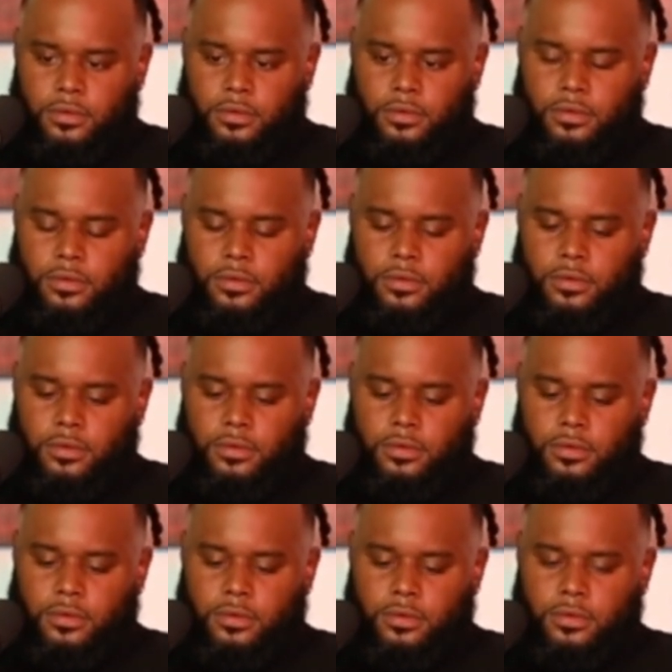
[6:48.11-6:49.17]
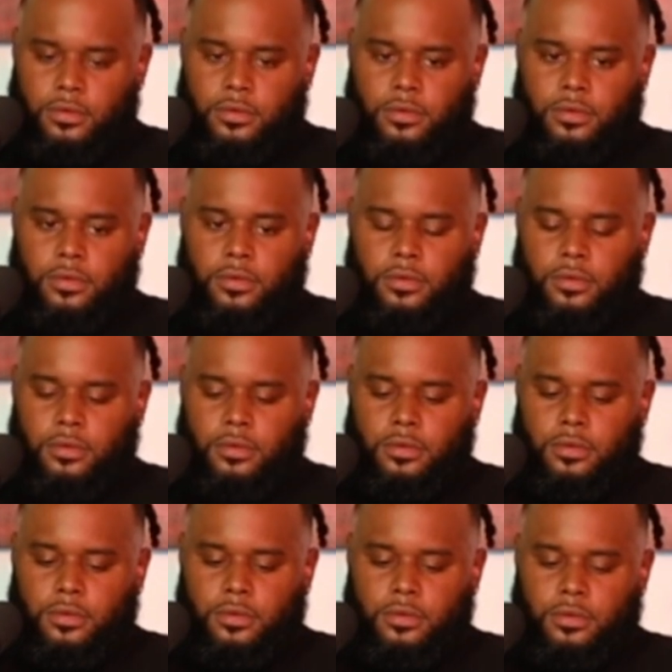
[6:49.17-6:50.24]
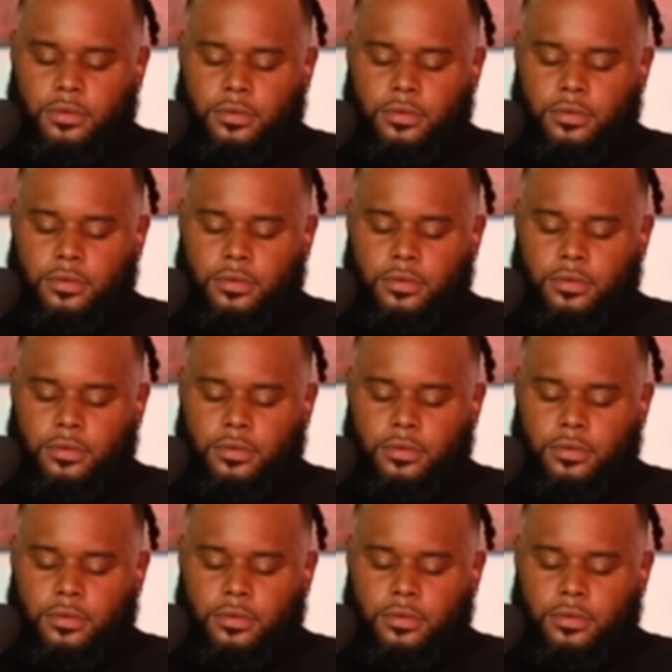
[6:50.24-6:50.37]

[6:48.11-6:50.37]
The person shown says nothing.